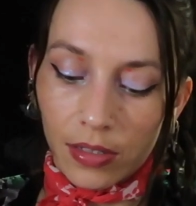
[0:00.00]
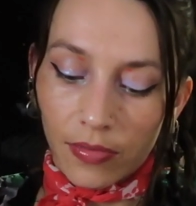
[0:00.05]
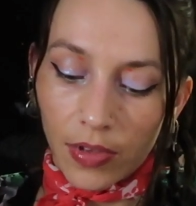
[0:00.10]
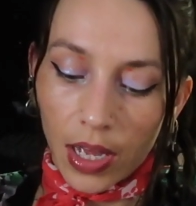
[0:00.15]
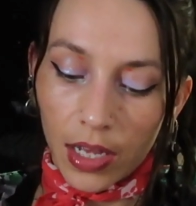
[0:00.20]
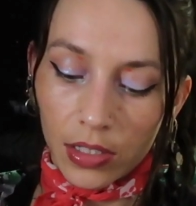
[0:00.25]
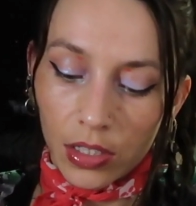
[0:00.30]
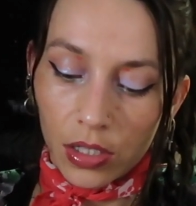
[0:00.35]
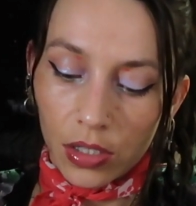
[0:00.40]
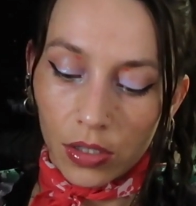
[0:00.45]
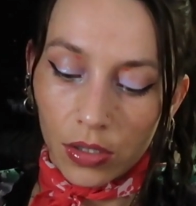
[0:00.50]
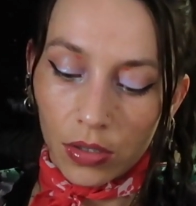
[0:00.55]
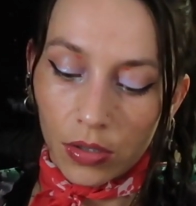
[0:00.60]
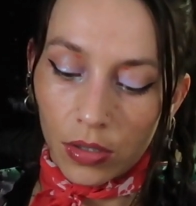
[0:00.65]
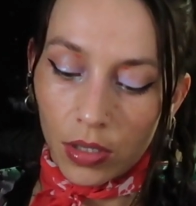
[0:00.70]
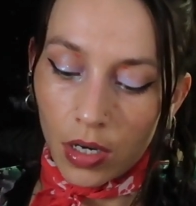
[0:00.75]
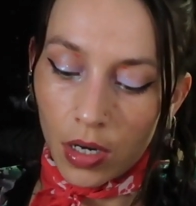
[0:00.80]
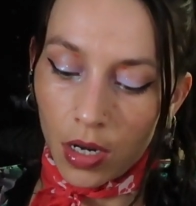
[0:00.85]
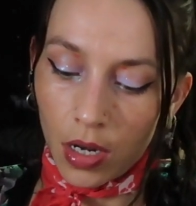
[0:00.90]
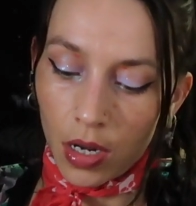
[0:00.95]
of that, too.
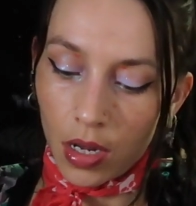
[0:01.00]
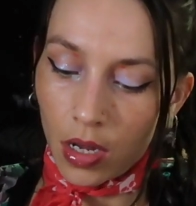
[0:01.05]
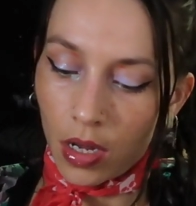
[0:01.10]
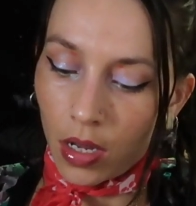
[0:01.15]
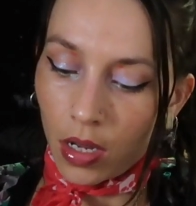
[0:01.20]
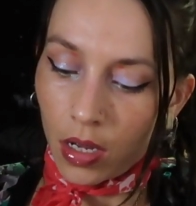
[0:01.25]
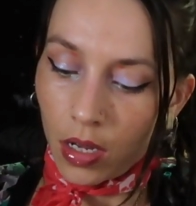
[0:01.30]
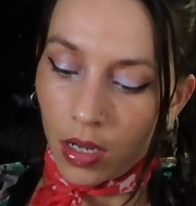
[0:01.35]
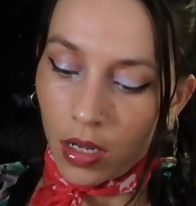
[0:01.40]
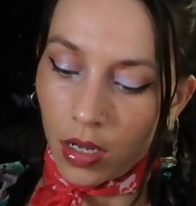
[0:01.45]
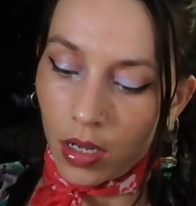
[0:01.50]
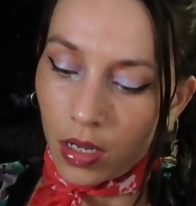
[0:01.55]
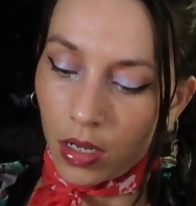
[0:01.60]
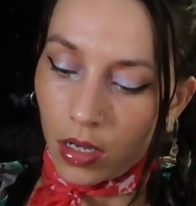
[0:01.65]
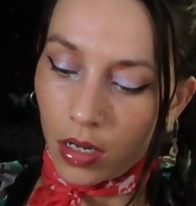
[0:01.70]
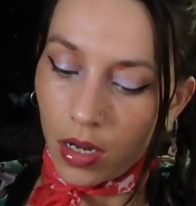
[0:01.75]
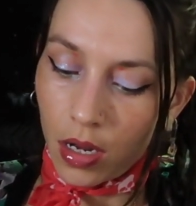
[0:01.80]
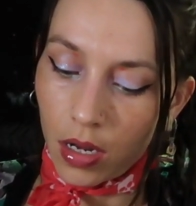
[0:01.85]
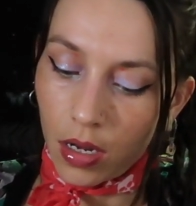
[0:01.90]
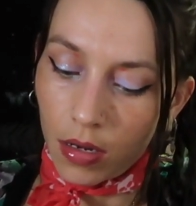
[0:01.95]

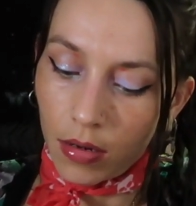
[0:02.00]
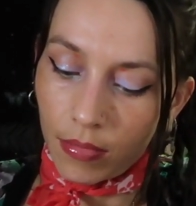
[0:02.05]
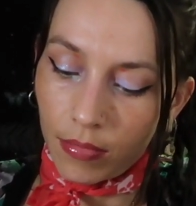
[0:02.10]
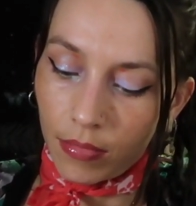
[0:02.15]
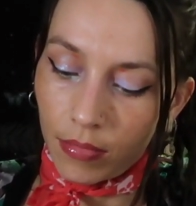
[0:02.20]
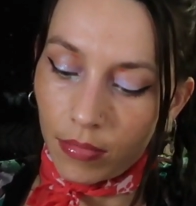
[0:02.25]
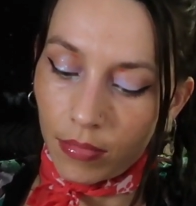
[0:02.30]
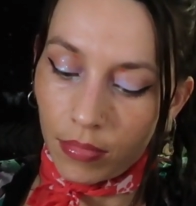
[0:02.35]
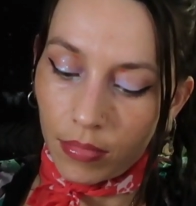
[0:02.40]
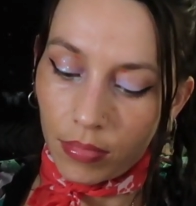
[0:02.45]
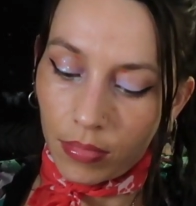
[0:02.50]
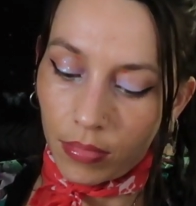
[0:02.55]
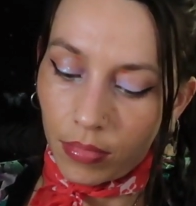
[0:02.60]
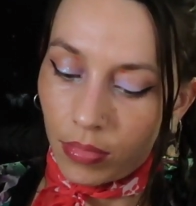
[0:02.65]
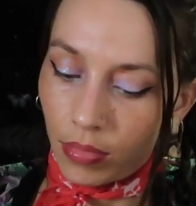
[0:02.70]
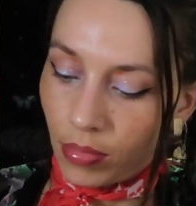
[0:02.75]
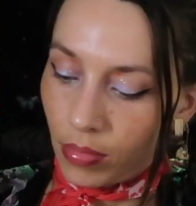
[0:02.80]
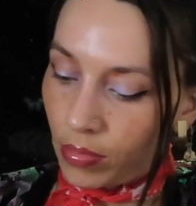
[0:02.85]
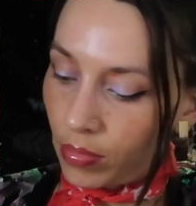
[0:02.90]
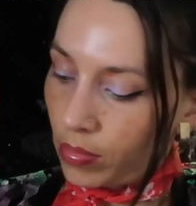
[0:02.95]
Um,
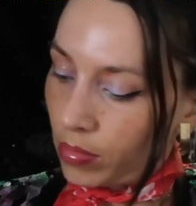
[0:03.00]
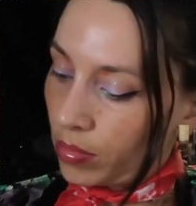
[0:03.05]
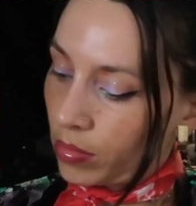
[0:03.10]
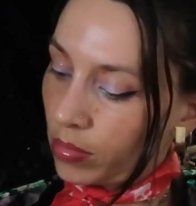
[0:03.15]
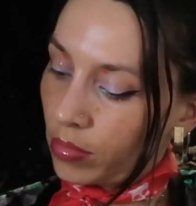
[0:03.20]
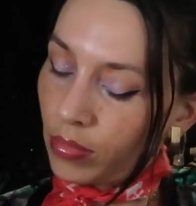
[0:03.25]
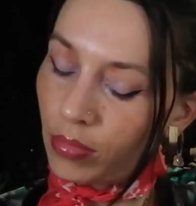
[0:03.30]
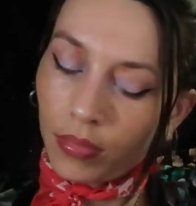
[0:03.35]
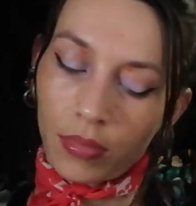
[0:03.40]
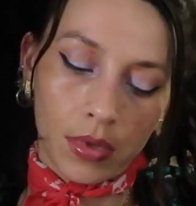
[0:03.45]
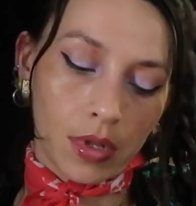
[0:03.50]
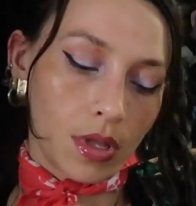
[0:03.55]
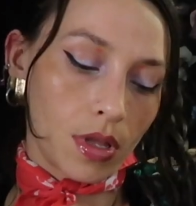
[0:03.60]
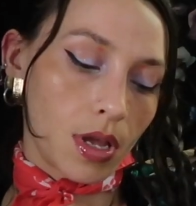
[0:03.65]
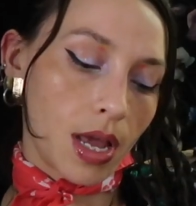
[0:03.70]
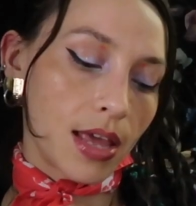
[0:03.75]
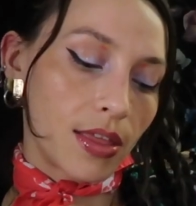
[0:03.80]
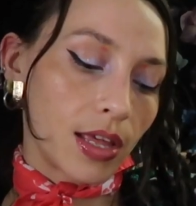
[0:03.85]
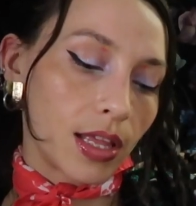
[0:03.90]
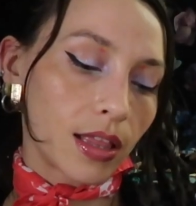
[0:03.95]

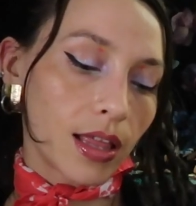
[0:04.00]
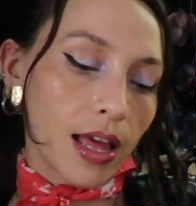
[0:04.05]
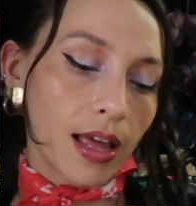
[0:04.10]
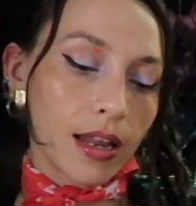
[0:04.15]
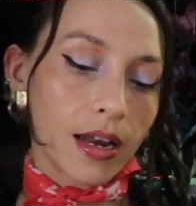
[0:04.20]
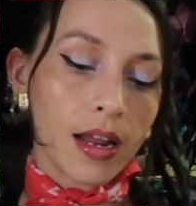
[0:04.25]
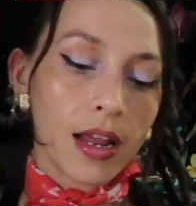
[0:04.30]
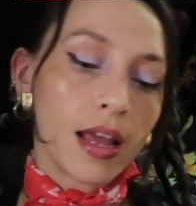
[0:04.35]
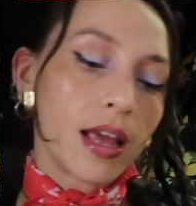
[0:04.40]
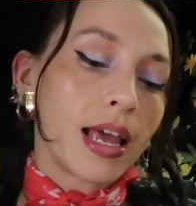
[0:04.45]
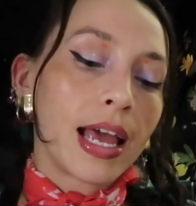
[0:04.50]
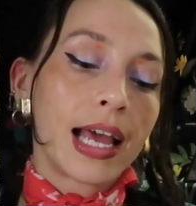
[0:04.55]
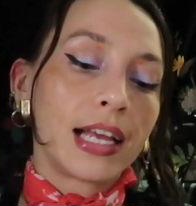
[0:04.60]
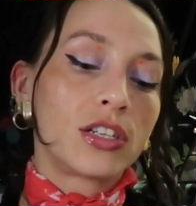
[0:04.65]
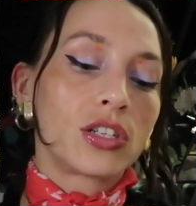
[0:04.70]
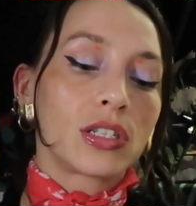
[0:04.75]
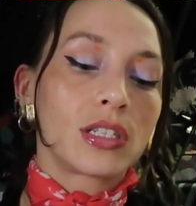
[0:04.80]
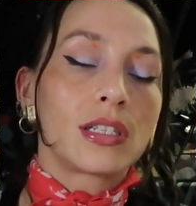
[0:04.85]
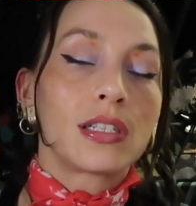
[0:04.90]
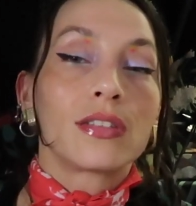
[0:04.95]
I think that it
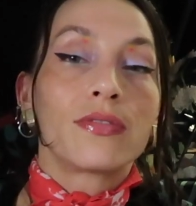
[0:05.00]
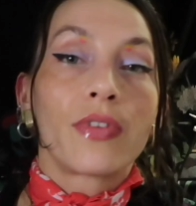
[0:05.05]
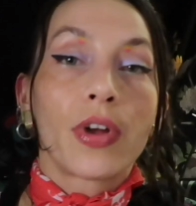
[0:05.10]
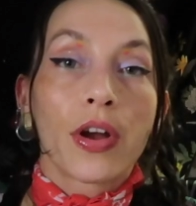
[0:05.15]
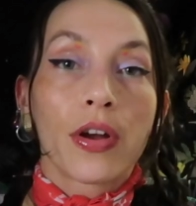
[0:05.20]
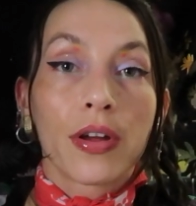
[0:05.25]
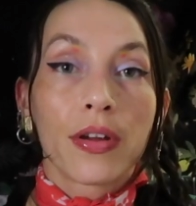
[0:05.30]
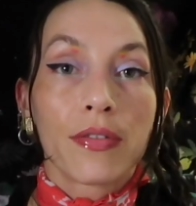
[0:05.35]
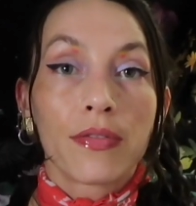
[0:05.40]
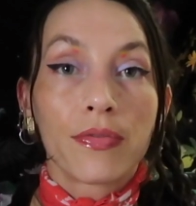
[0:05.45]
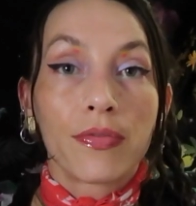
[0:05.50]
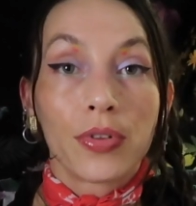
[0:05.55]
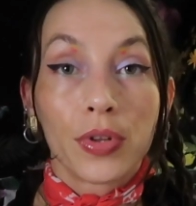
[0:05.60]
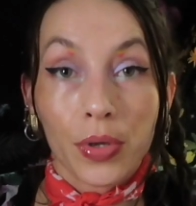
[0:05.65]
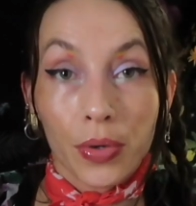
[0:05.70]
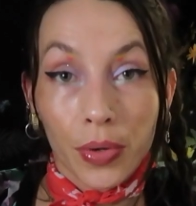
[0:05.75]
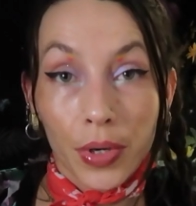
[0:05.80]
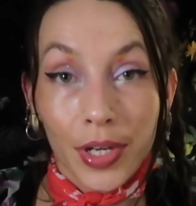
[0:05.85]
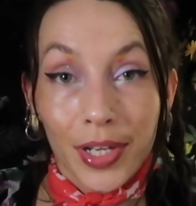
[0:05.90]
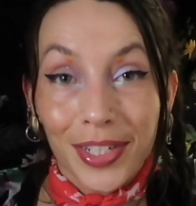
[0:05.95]
just is very
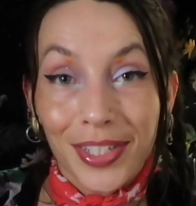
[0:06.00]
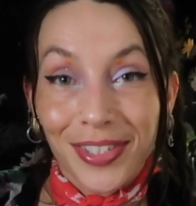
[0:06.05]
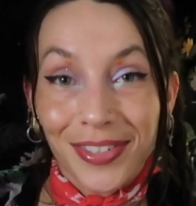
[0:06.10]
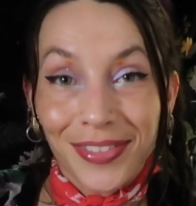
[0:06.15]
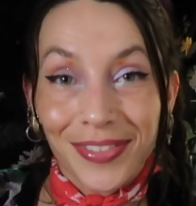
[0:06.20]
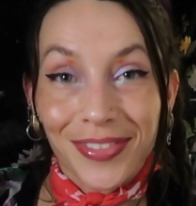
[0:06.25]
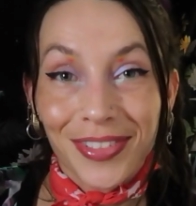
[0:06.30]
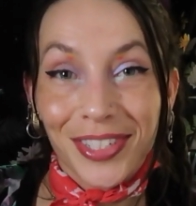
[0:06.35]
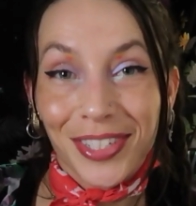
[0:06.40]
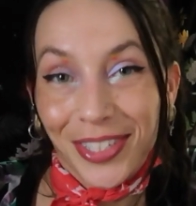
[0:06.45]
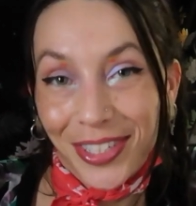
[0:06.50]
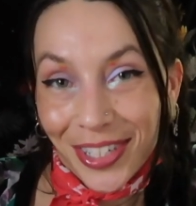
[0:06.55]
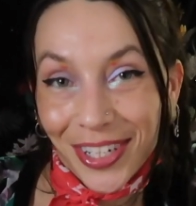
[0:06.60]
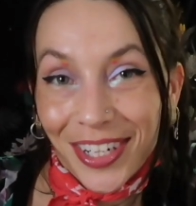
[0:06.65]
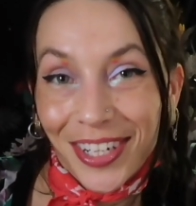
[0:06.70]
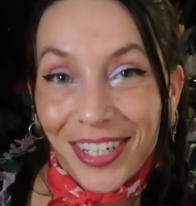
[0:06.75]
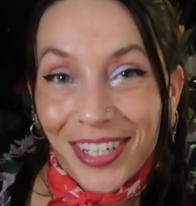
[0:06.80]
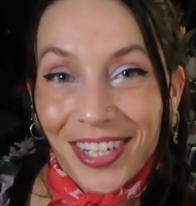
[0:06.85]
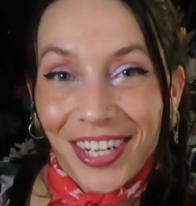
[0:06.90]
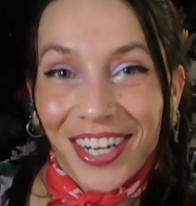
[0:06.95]
fluid, for
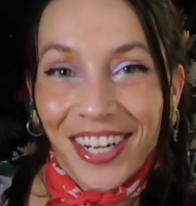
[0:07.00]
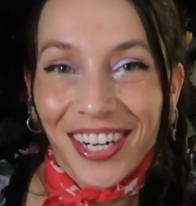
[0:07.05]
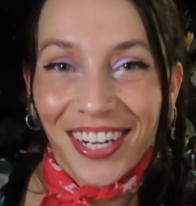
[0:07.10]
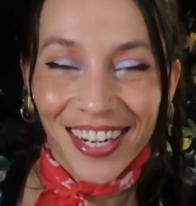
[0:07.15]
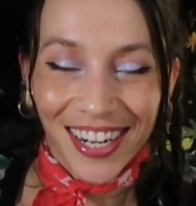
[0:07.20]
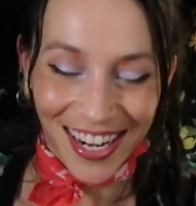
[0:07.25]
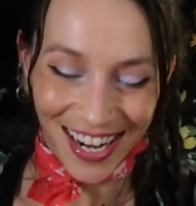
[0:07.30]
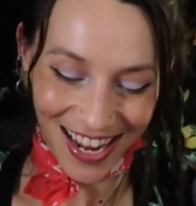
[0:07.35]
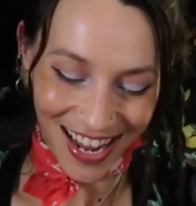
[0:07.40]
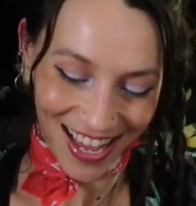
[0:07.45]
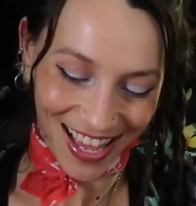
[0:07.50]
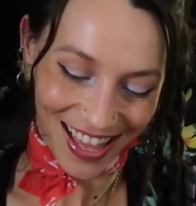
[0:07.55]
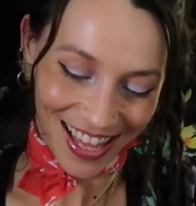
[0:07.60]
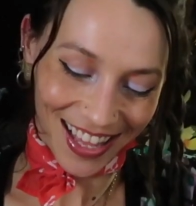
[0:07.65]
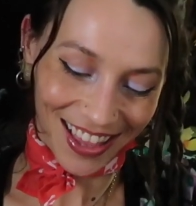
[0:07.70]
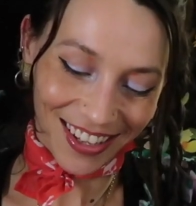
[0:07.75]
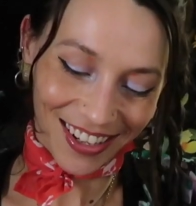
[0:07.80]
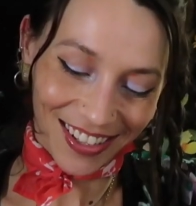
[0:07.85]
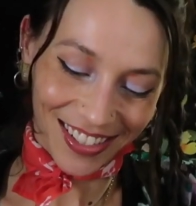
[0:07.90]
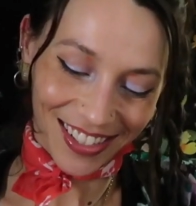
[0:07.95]
sure. I
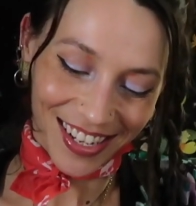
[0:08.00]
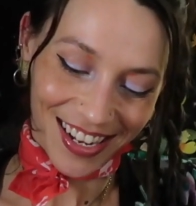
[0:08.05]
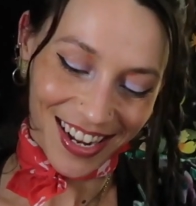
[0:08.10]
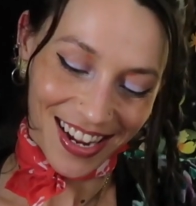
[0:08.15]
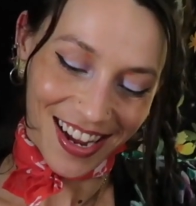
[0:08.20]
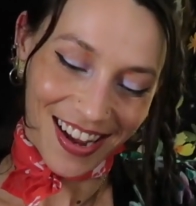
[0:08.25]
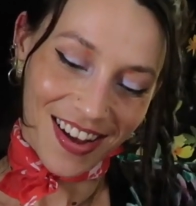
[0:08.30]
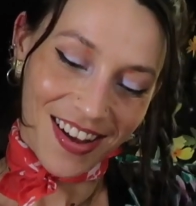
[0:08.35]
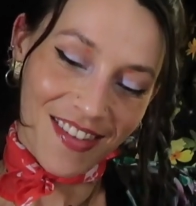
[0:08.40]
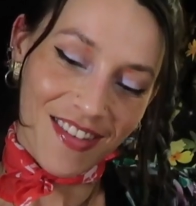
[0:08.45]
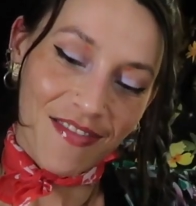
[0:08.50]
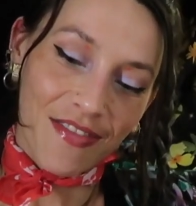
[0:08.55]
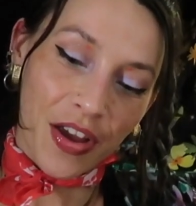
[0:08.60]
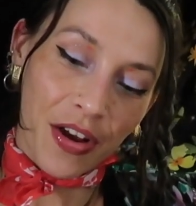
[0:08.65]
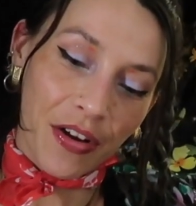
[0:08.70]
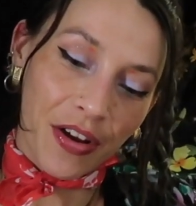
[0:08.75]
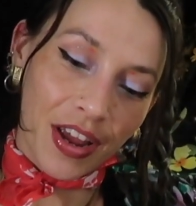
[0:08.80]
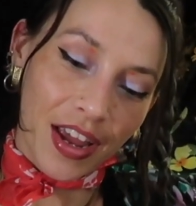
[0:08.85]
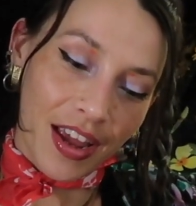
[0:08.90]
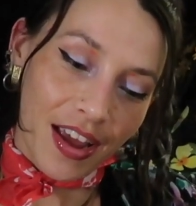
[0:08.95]
think there's
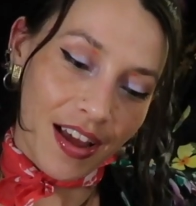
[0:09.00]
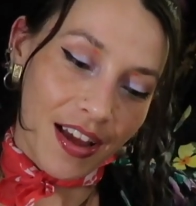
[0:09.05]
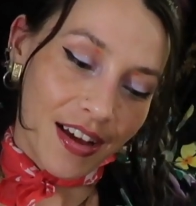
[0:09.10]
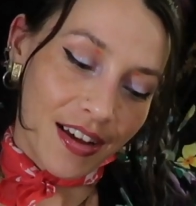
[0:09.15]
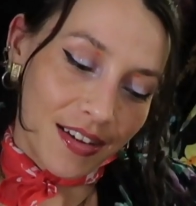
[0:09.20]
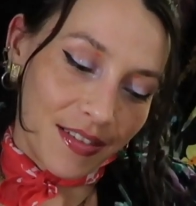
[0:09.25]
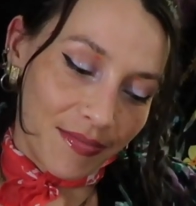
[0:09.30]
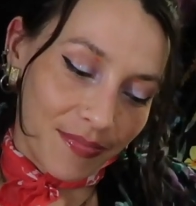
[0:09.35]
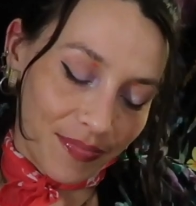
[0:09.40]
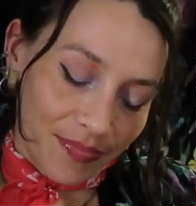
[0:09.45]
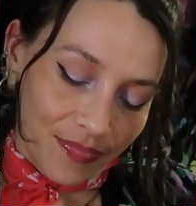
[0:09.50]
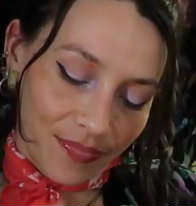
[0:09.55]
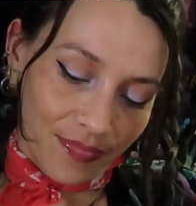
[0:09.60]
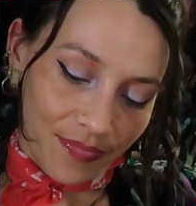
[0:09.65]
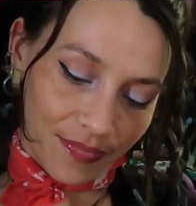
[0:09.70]
very, um,